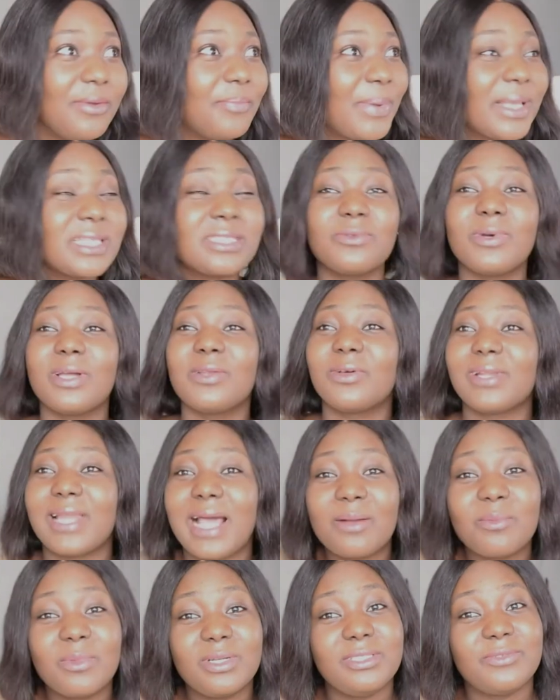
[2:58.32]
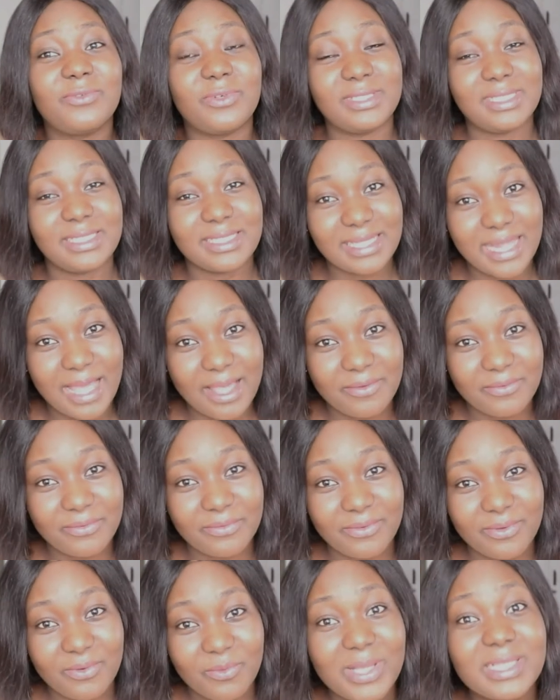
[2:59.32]
Person will not like money for this
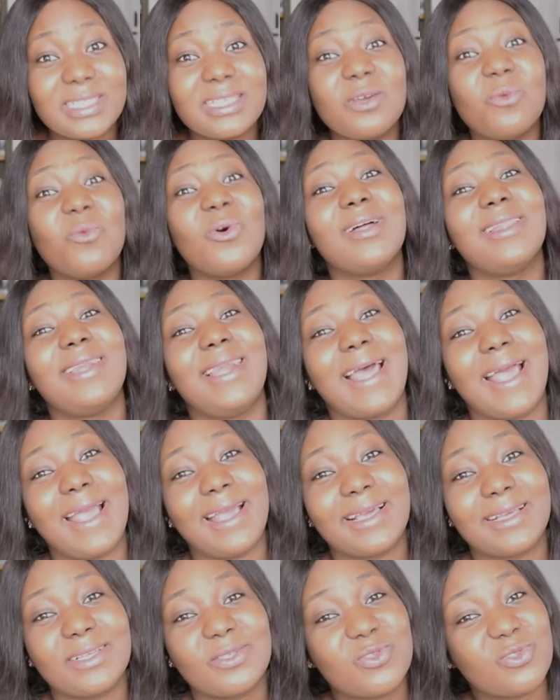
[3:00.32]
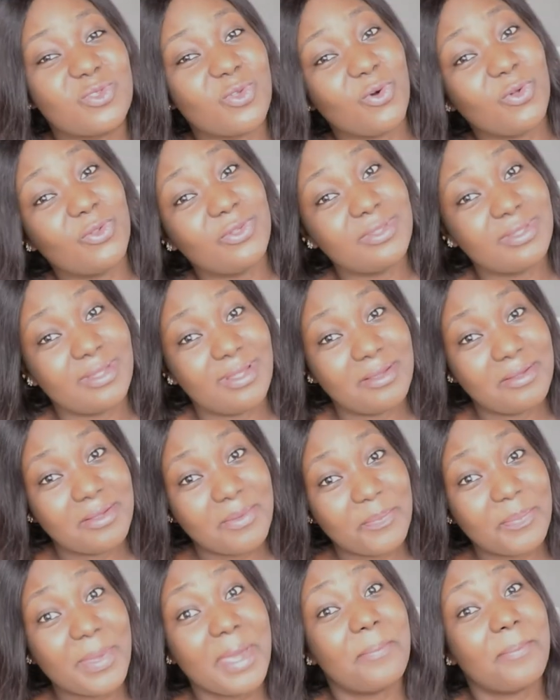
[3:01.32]
life. Waiting in one like stone,
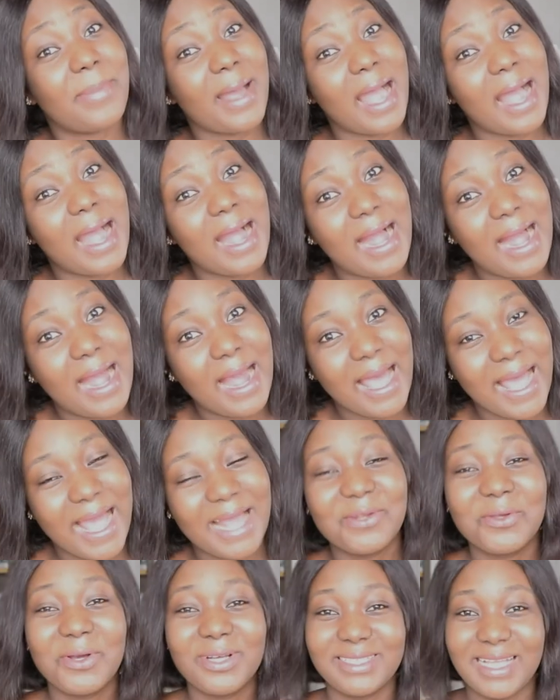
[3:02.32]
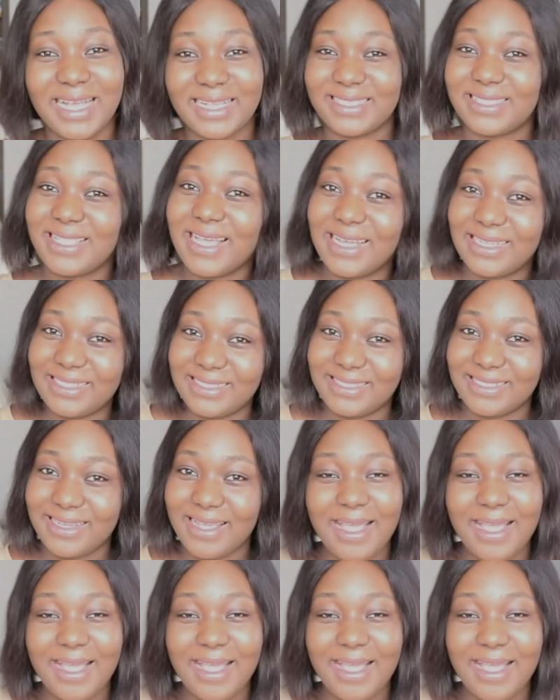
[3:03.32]
paper. I no understand.